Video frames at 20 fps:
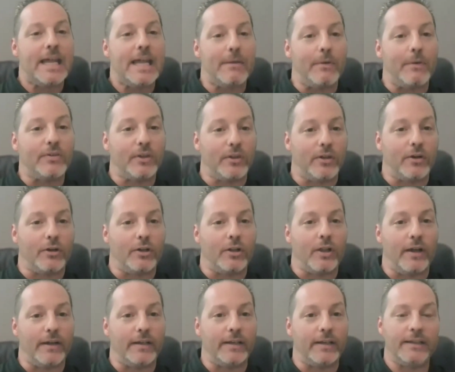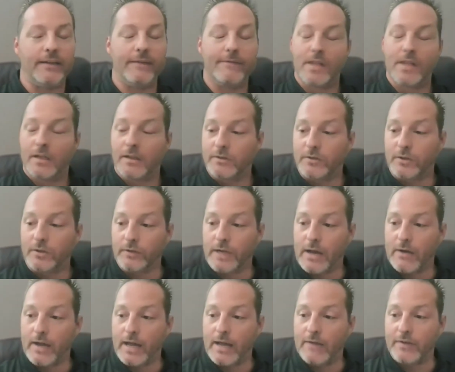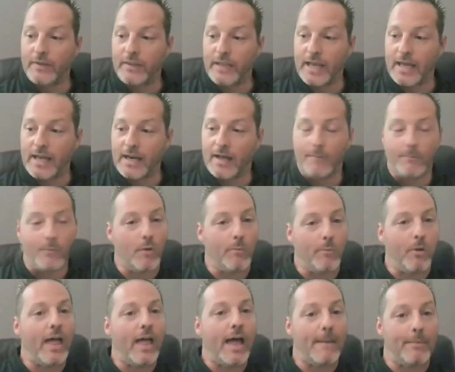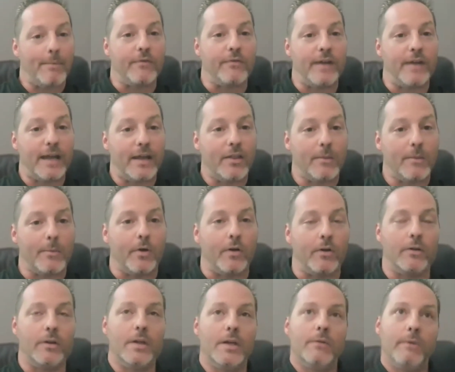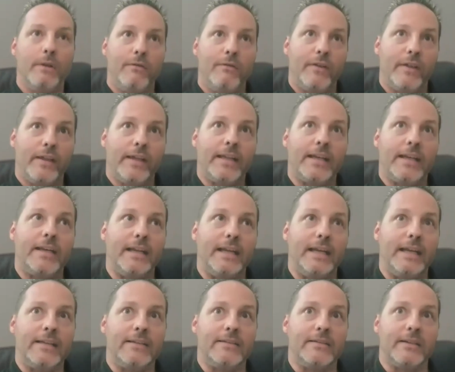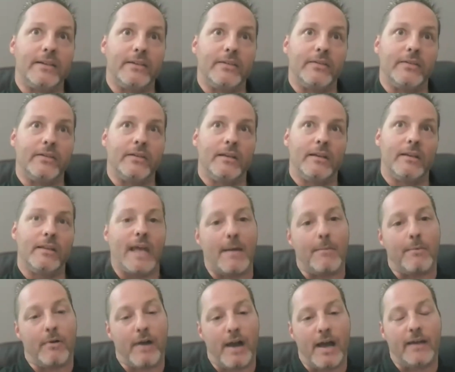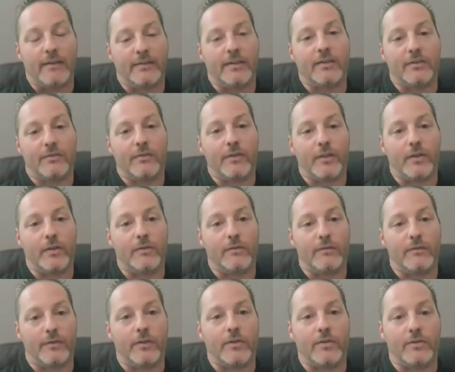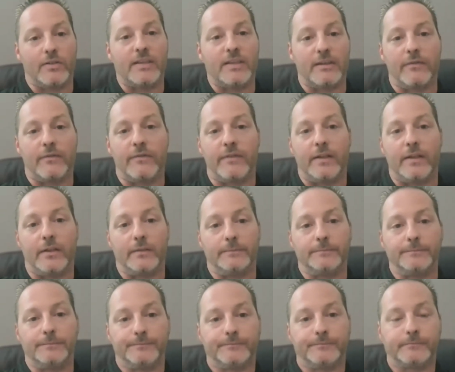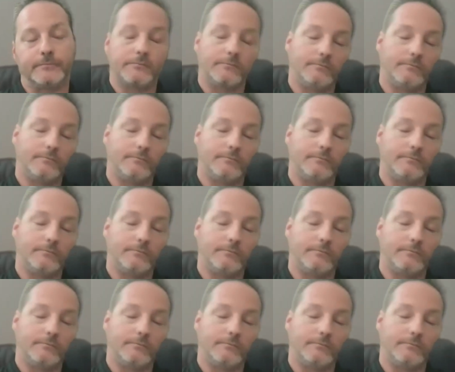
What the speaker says: It was a little clunky. So now having that mobile app available, we feel like it enhances that process for those in the field.